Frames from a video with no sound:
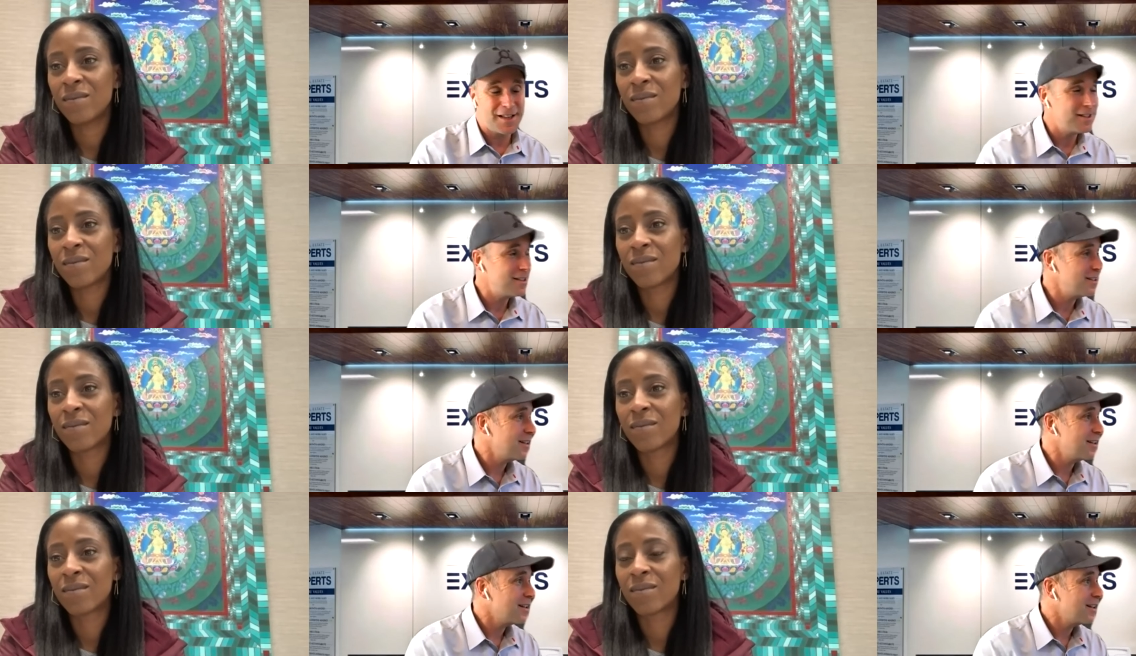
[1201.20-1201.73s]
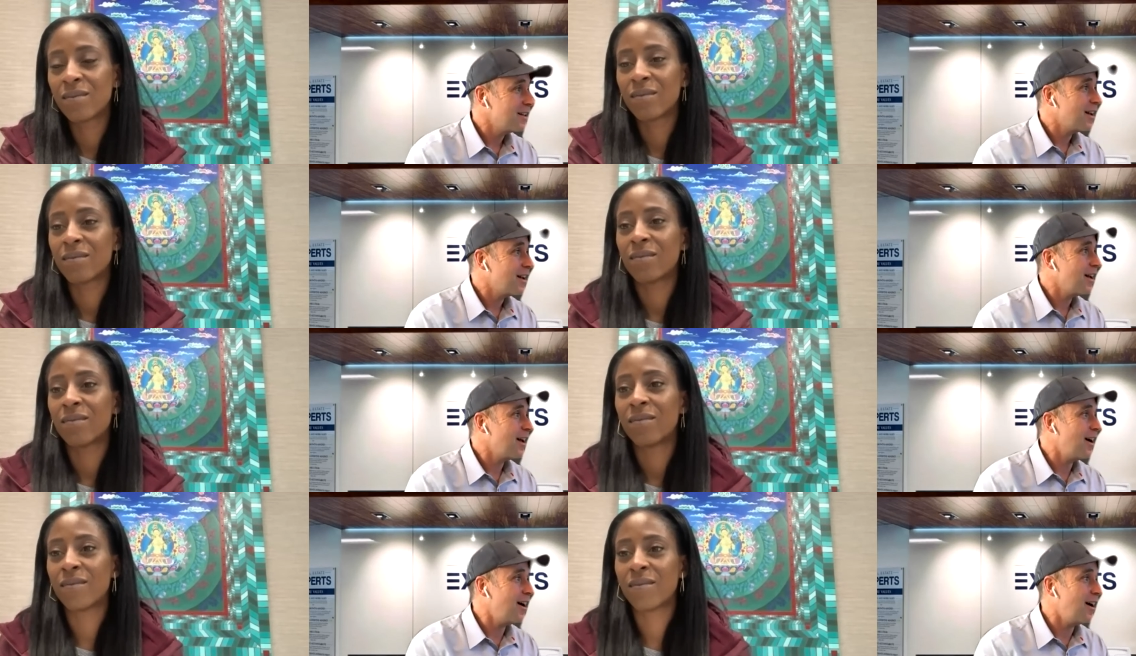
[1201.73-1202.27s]
Speaker 1: in
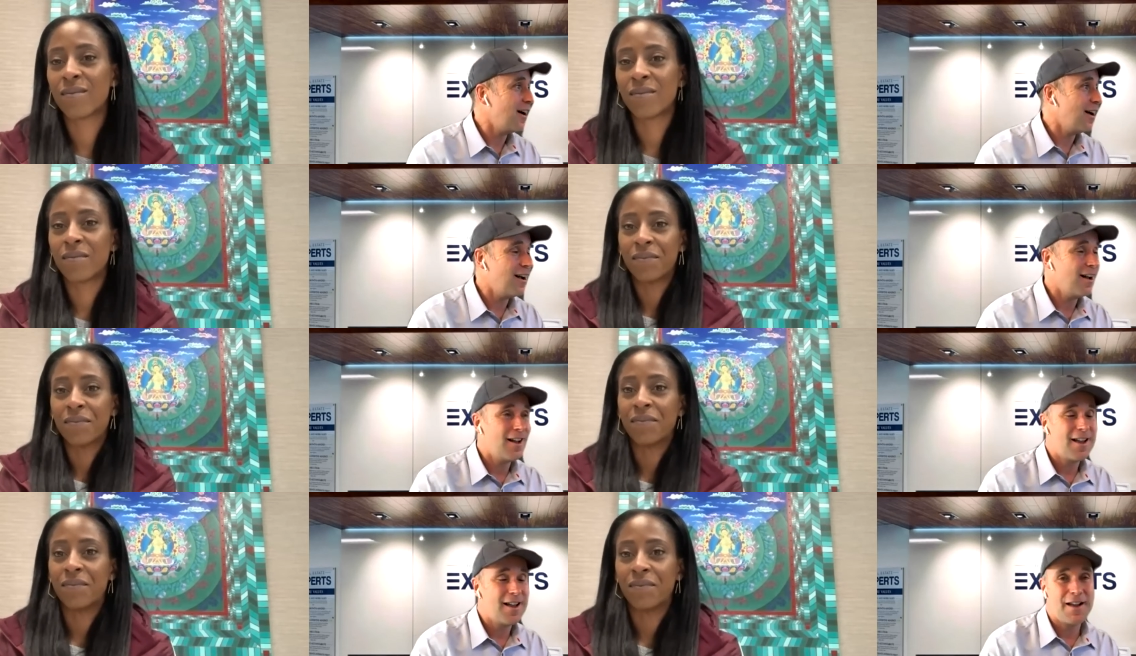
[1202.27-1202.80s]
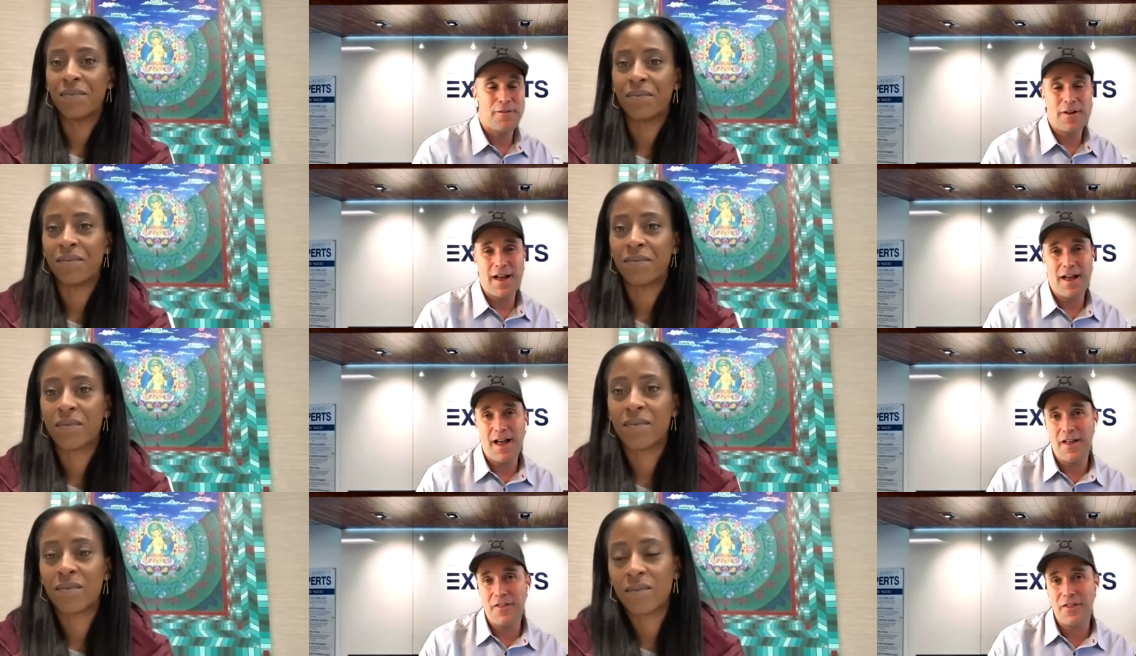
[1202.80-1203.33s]
if, uh,
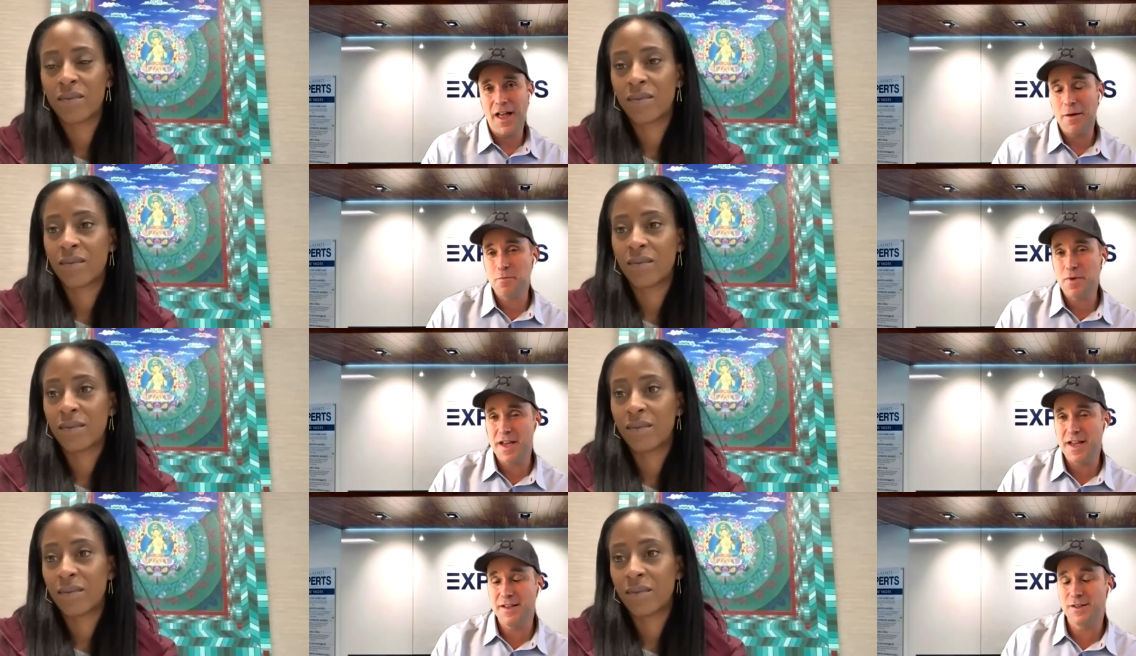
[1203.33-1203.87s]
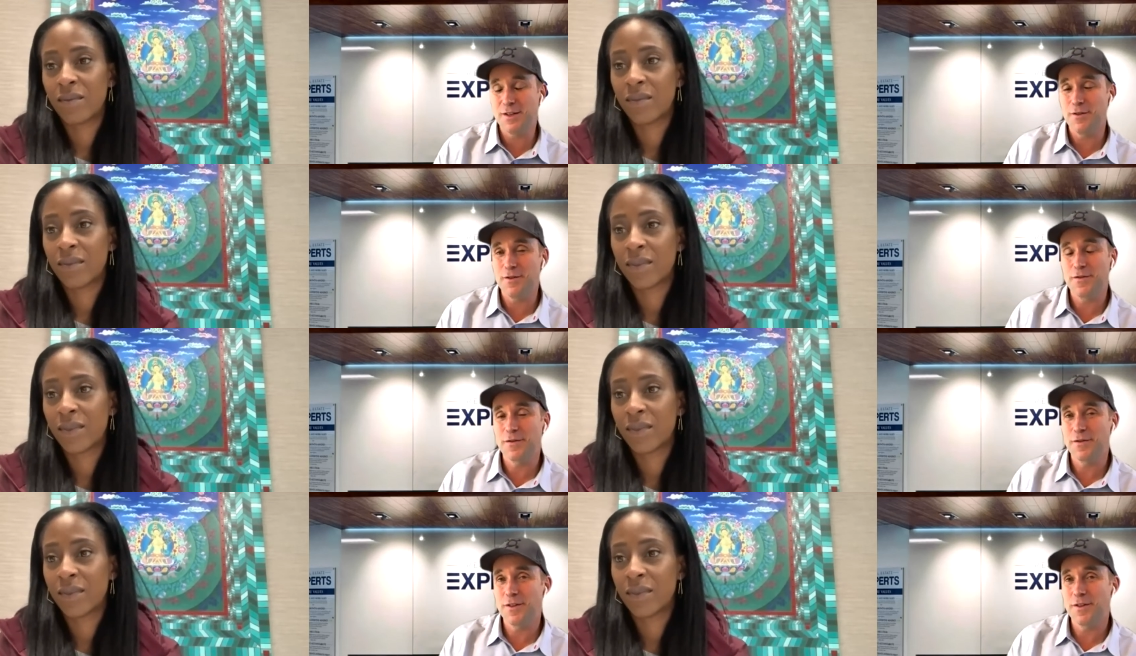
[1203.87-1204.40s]
at, at, that pace
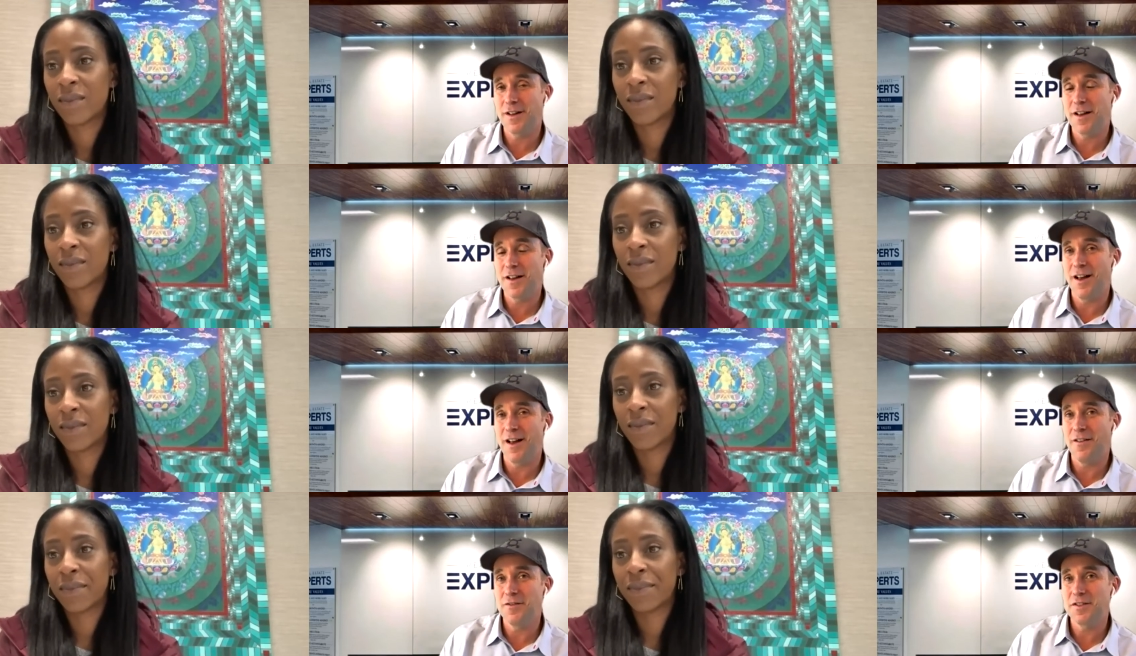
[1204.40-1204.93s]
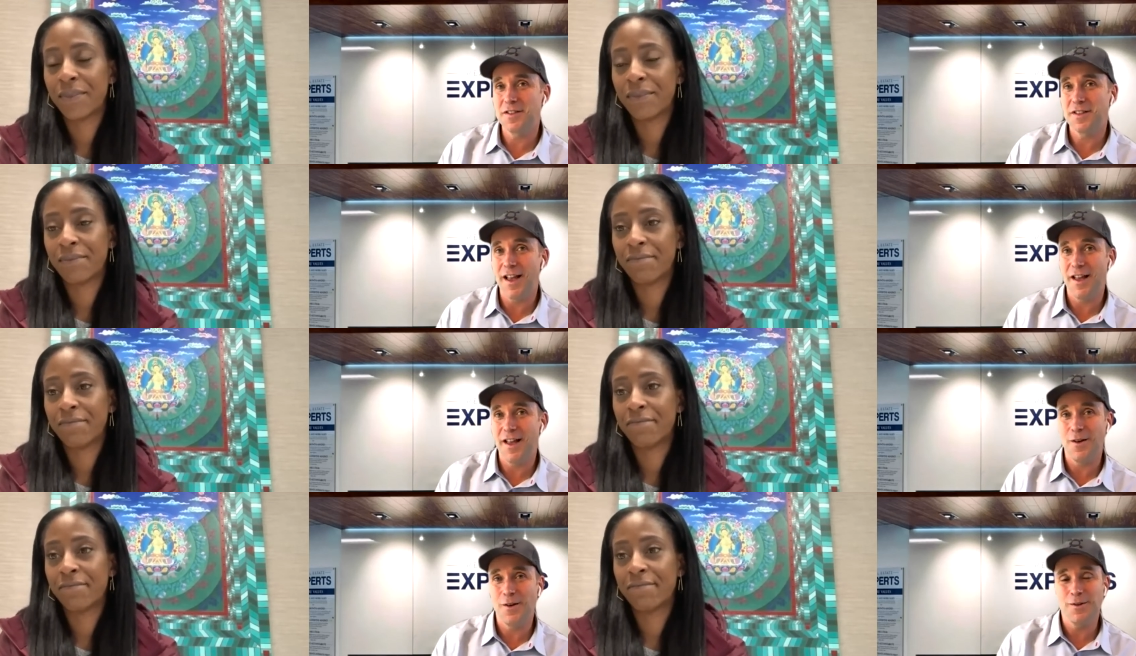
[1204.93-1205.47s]
of, of
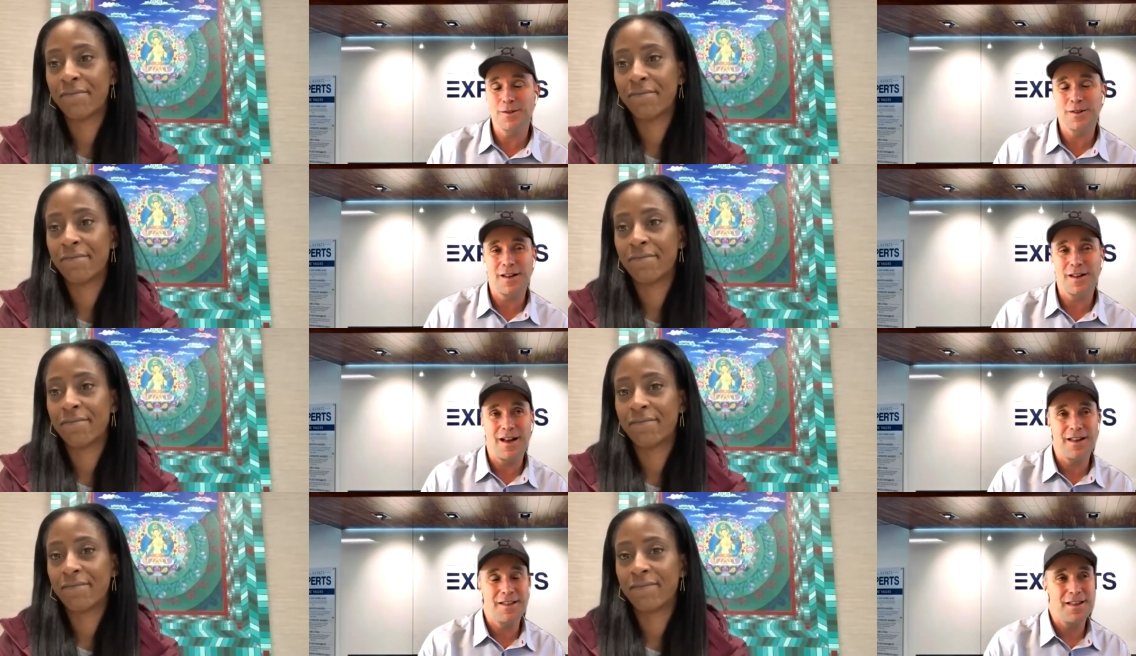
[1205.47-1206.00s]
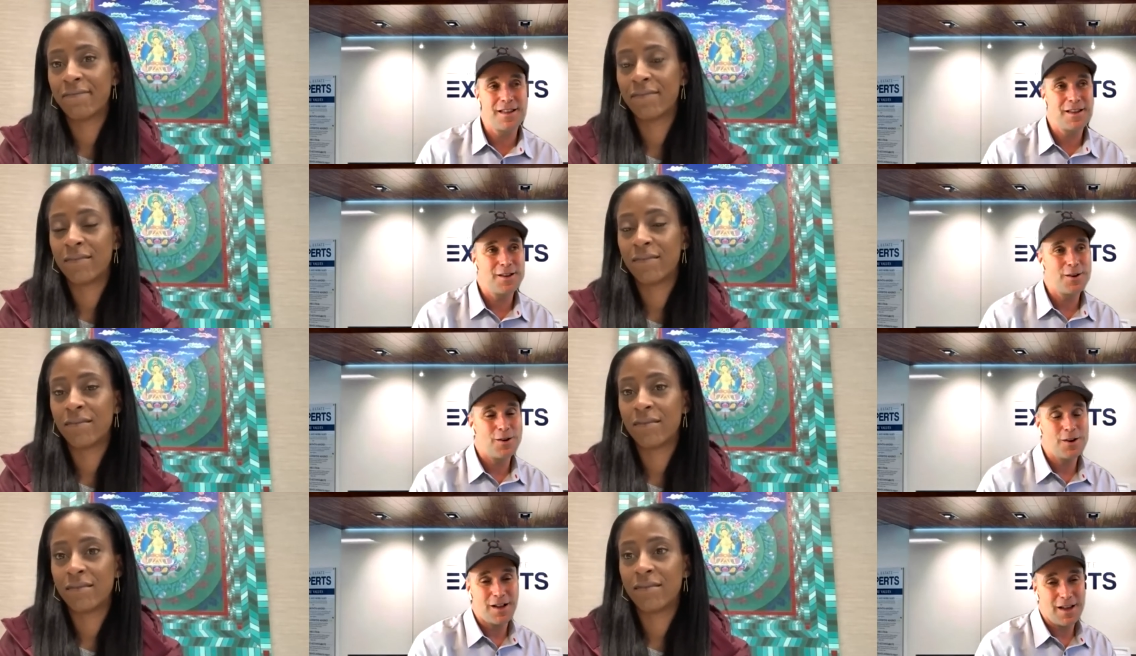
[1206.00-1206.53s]
sales, I
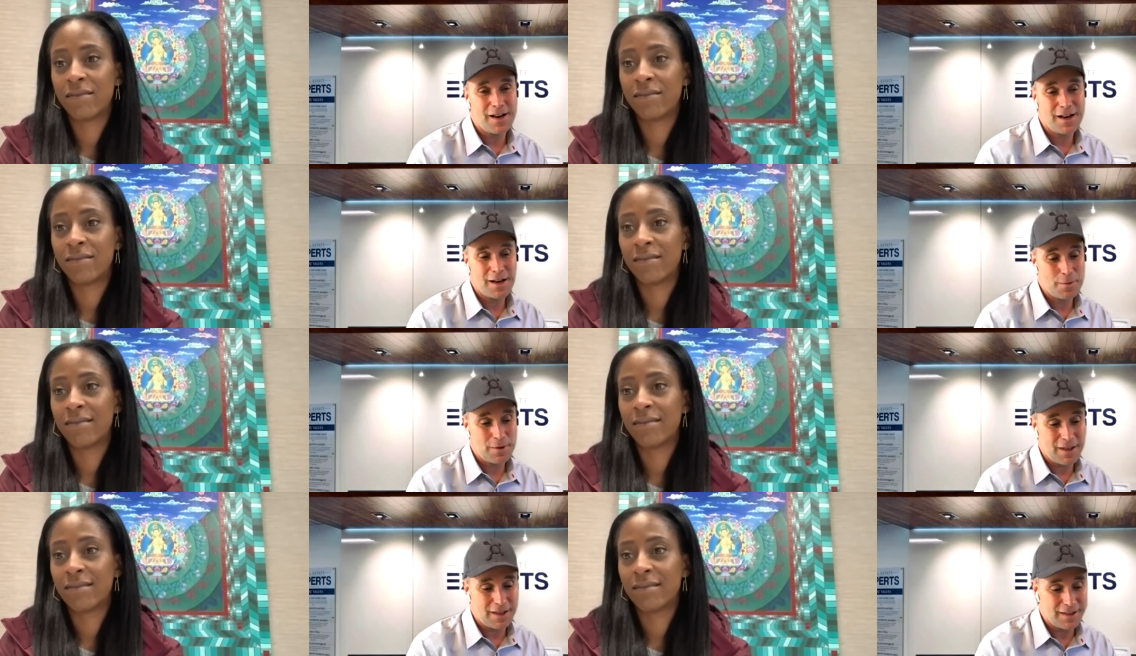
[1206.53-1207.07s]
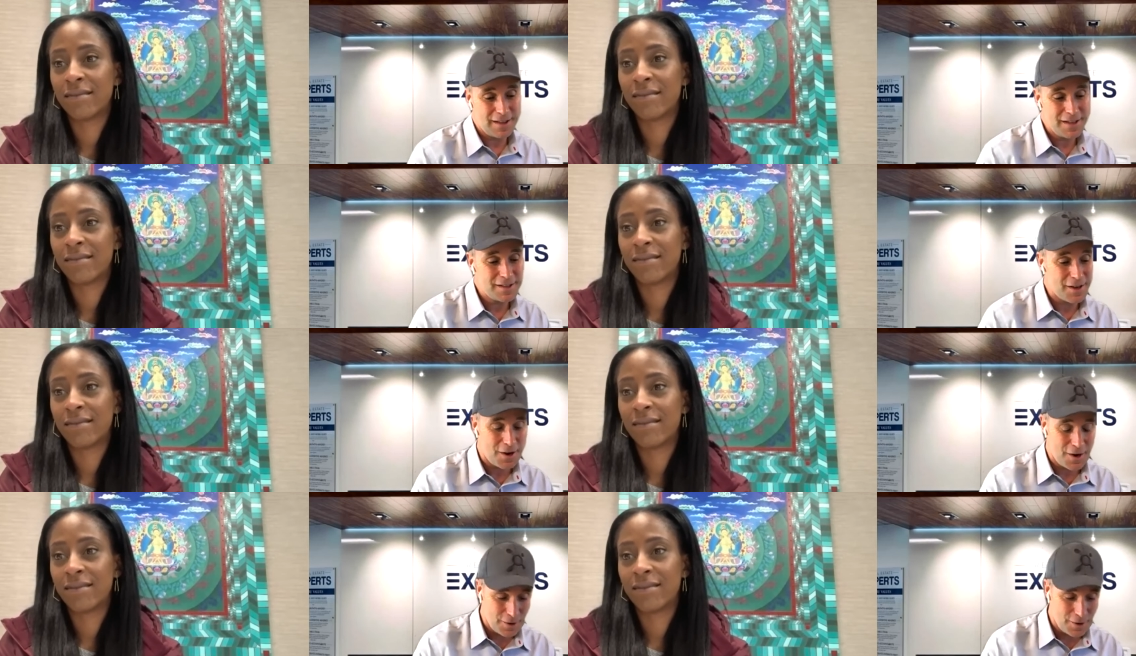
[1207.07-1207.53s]
think you're going to end up with at least